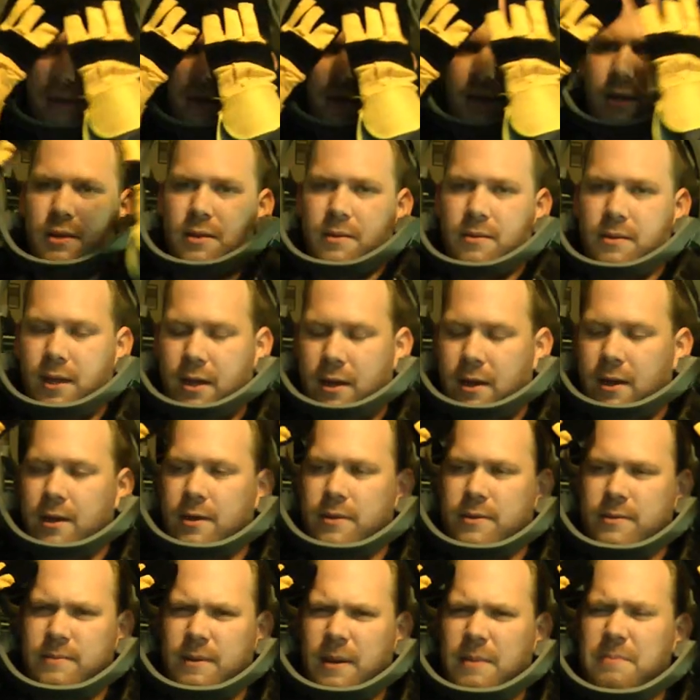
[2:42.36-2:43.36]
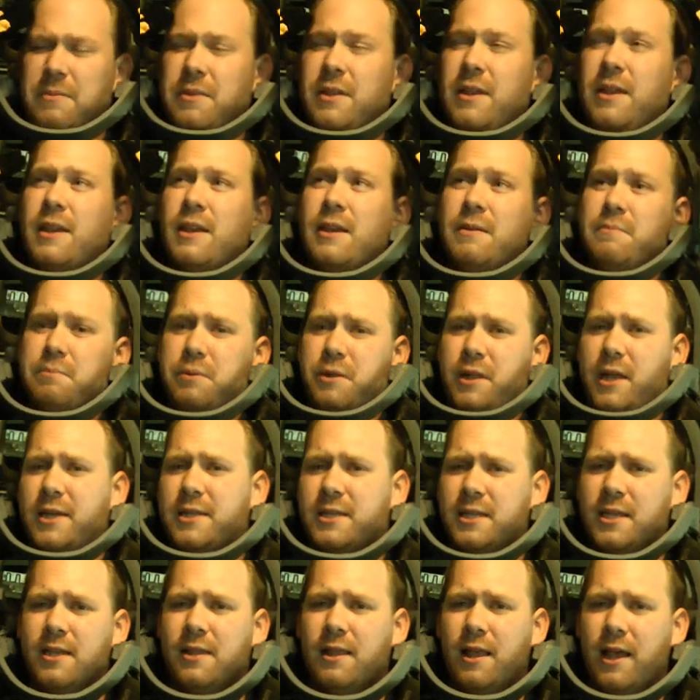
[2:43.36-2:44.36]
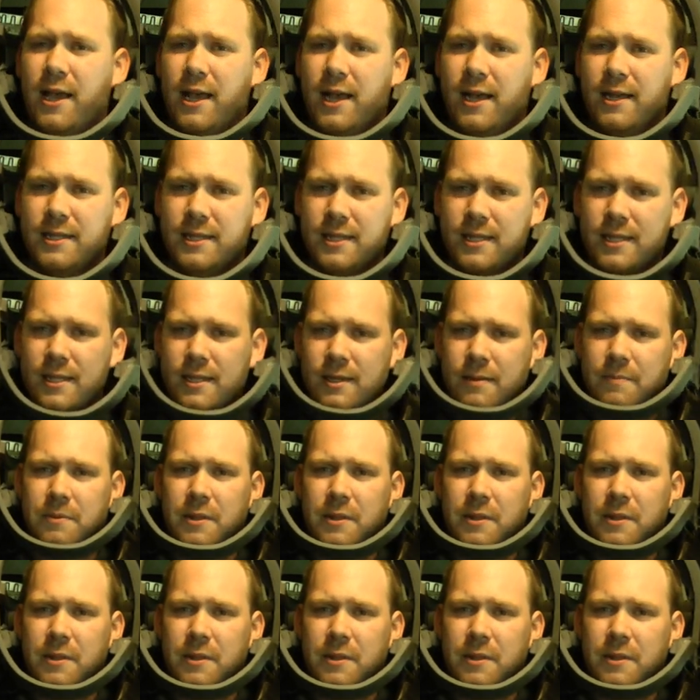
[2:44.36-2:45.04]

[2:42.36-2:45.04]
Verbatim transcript: a, uh, I'm thinking plexiglass,